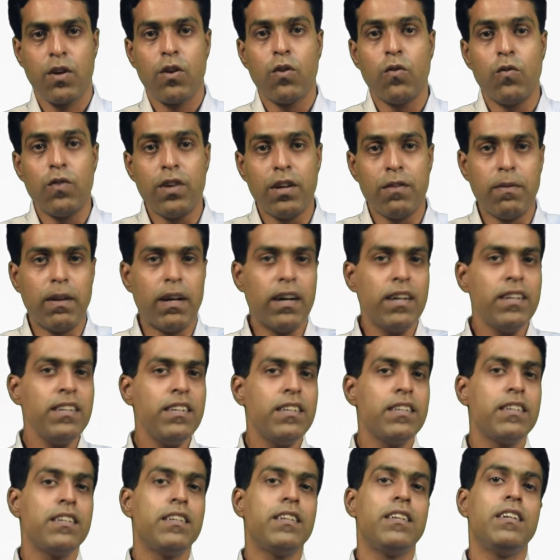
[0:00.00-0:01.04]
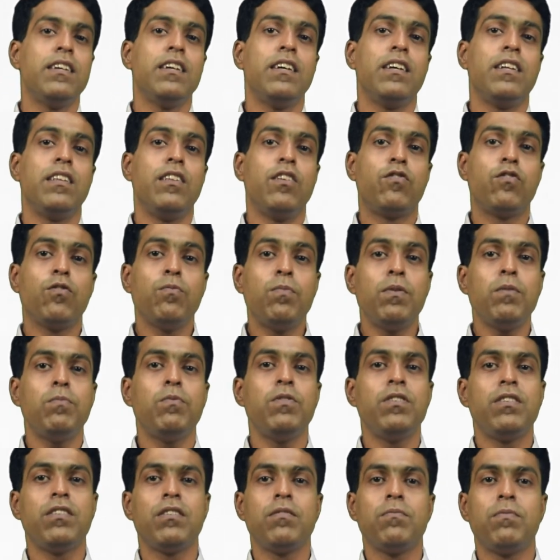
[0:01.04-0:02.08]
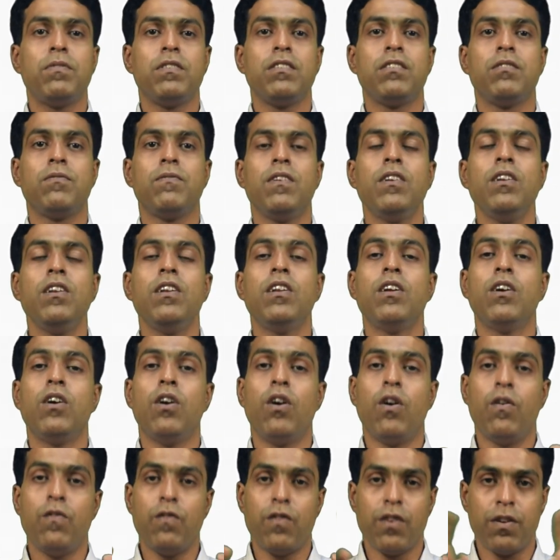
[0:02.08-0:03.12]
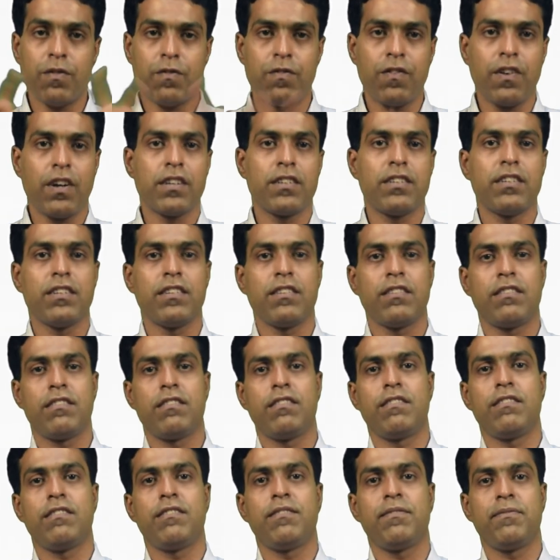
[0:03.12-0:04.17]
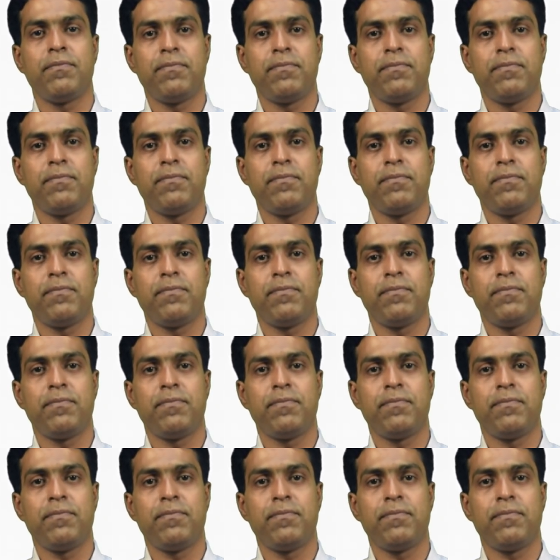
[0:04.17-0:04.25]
We have learned the superposition principle of wave functions.